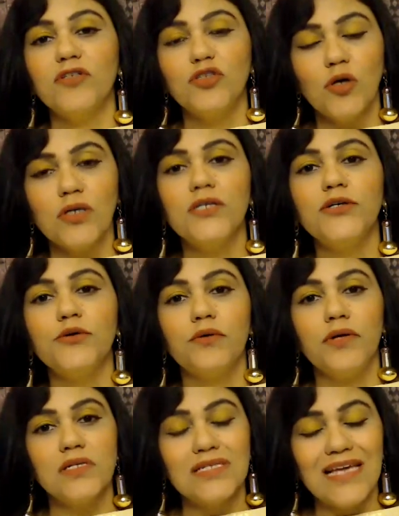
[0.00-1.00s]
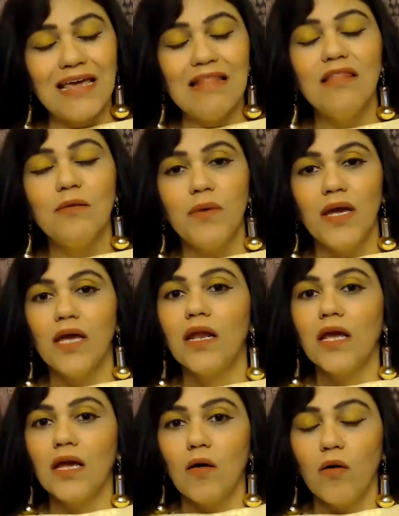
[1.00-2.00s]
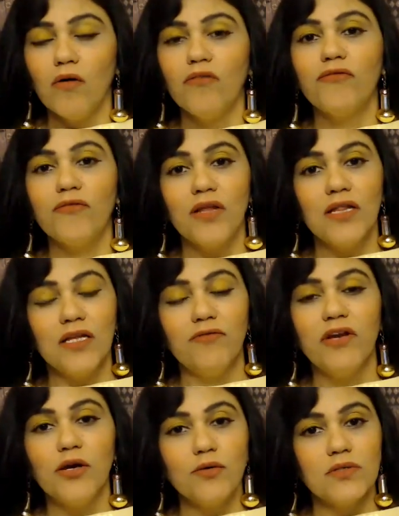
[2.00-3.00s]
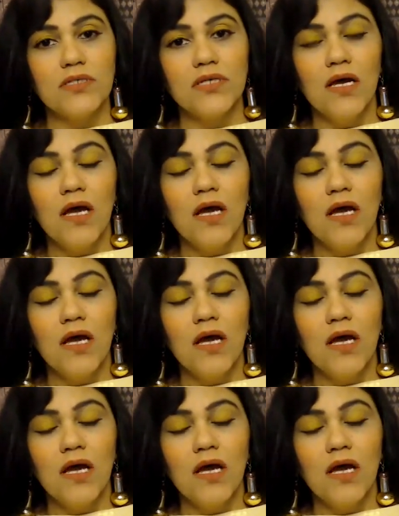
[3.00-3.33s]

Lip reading: short tutorials in the beginning of the videos,